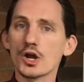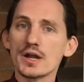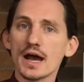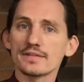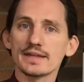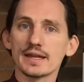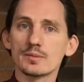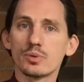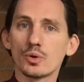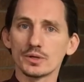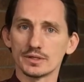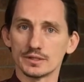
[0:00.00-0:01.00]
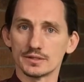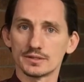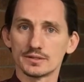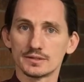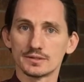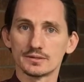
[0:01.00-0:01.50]
not that important,
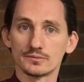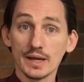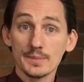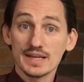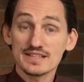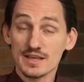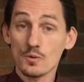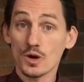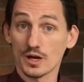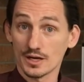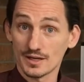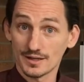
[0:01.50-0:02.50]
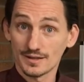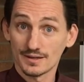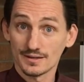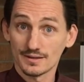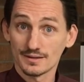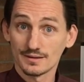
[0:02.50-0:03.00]
right? Because they work.
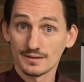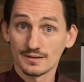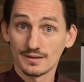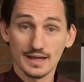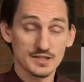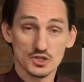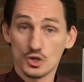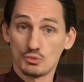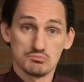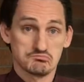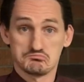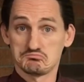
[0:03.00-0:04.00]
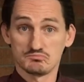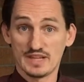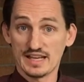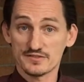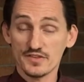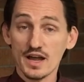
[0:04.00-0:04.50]
And so
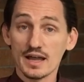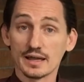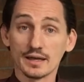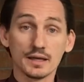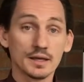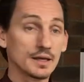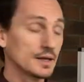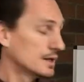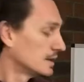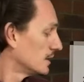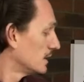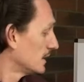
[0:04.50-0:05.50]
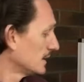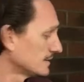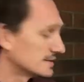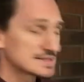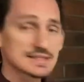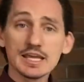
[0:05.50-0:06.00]
that's fine. The
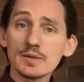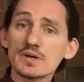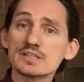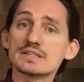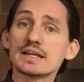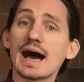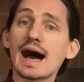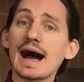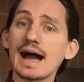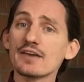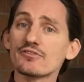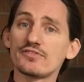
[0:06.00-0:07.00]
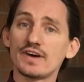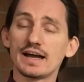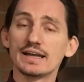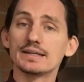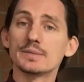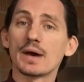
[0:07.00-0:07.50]
schemas that I
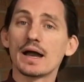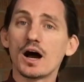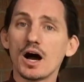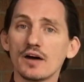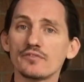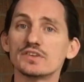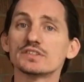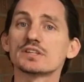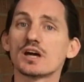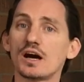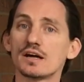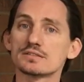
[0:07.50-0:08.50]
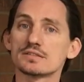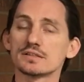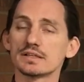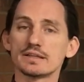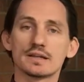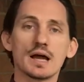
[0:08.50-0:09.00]
find in my office constantly
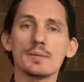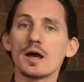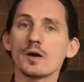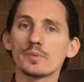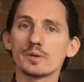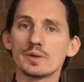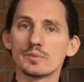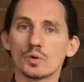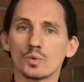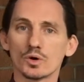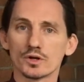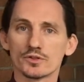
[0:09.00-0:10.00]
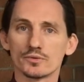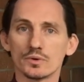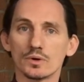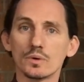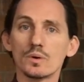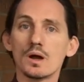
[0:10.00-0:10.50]
that I'm helping people work
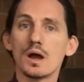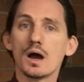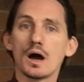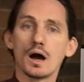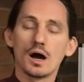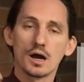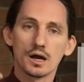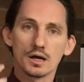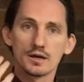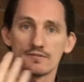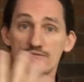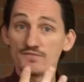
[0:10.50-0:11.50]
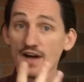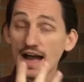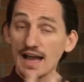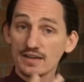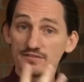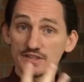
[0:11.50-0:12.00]
through are
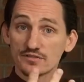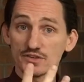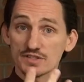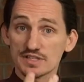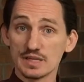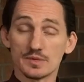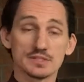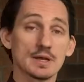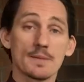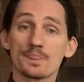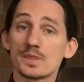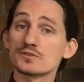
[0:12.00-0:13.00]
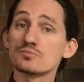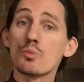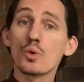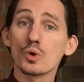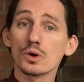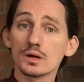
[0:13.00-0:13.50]
5 different schemas. There's
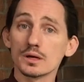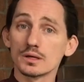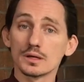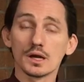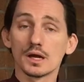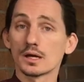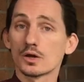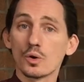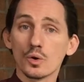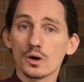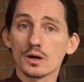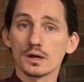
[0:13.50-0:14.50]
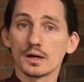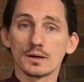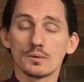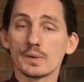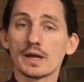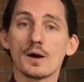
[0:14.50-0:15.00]
more core, what
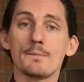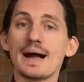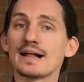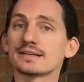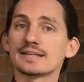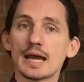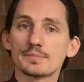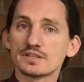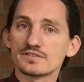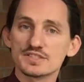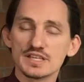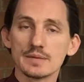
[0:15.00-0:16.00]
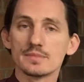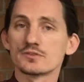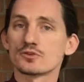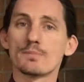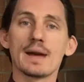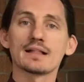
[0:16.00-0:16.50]
we call maladaptive schemas or
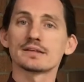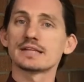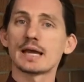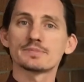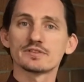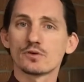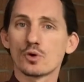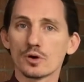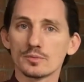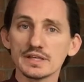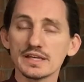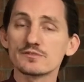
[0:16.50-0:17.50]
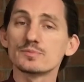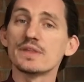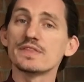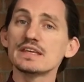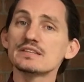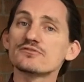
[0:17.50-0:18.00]
maladaptive core beliefs, but
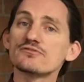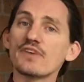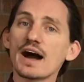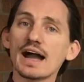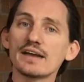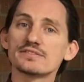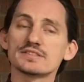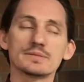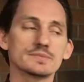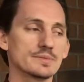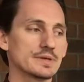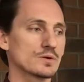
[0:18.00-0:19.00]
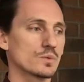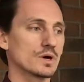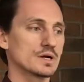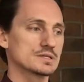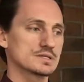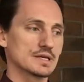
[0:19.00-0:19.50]
these 5 seem to be the
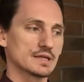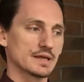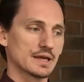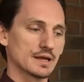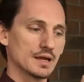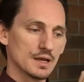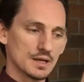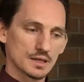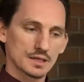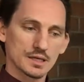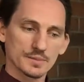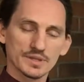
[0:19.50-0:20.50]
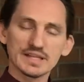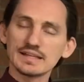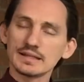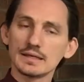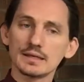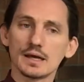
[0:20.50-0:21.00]
ones that
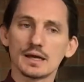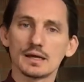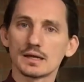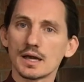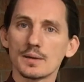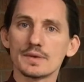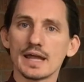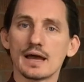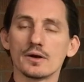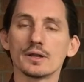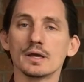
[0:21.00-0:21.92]
completely come down